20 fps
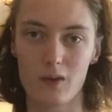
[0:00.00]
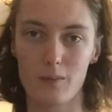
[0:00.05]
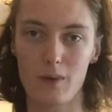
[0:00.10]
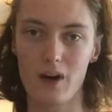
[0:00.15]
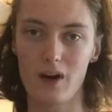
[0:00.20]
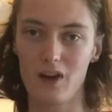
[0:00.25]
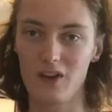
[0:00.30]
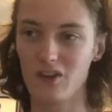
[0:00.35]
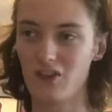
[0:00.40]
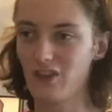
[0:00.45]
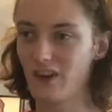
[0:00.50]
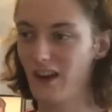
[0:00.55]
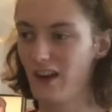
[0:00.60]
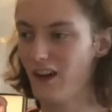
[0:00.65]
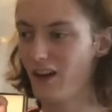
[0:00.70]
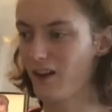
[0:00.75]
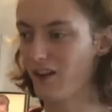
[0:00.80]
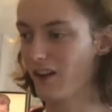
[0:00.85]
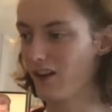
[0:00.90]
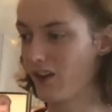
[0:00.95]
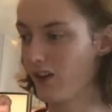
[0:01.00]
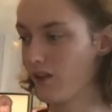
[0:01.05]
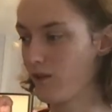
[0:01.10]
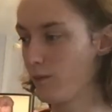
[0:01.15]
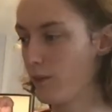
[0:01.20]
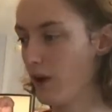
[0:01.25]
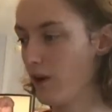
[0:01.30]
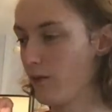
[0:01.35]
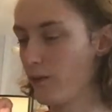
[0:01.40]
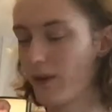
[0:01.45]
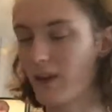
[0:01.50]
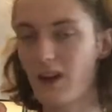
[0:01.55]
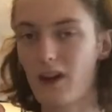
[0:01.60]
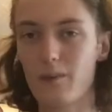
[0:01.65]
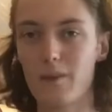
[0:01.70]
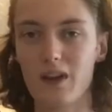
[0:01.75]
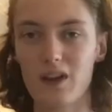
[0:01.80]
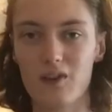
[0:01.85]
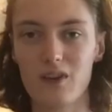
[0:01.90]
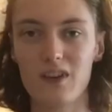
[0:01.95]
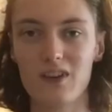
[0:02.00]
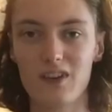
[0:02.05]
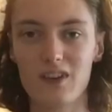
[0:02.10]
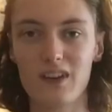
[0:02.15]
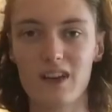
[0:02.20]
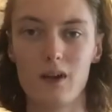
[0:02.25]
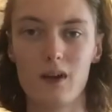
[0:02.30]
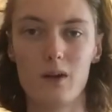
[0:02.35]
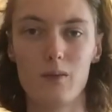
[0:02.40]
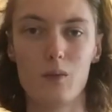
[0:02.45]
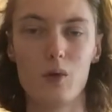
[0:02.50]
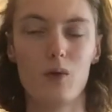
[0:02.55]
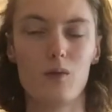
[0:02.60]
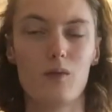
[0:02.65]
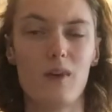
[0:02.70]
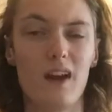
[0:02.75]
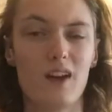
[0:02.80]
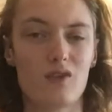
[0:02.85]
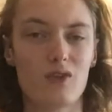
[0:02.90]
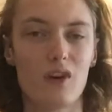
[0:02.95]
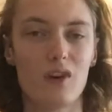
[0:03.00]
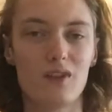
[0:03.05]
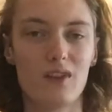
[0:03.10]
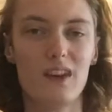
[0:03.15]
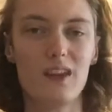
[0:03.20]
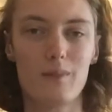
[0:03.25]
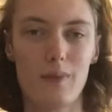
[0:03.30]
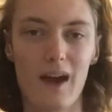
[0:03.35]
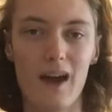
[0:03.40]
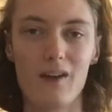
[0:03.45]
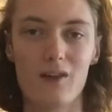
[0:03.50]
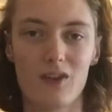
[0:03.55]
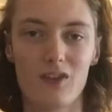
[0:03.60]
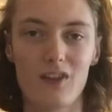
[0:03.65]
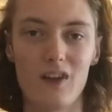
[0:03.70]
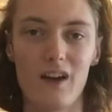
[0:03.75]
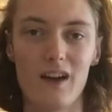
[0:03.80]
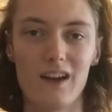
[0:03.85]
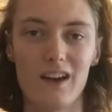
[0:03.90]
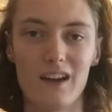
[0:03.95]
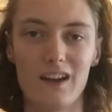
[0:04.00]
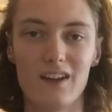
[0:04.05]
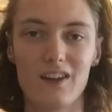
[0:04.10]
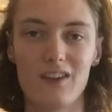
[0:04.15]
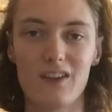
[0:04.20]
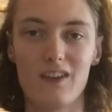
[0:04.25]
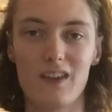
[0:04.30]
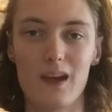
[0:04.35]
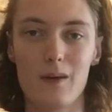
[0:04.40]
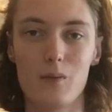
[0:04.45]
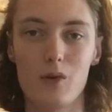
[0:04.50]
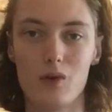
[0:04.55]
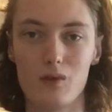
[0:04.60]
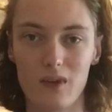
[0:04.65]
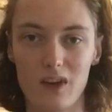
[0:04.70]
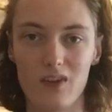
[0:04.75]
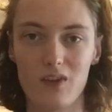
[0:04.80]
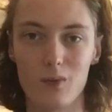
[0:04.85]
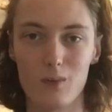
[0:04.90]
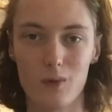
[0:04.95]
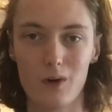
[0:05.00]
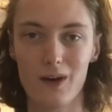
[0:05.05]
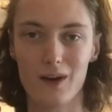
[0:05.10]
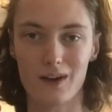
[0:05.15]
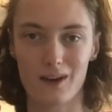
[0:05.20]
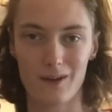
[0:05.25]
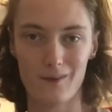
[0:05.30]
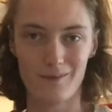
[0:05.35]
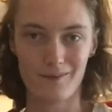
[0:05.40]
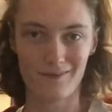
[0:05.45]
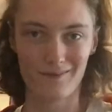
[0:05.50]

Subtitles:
past year, artists that have both become increasingly more retro deep house stylings in their more recent work.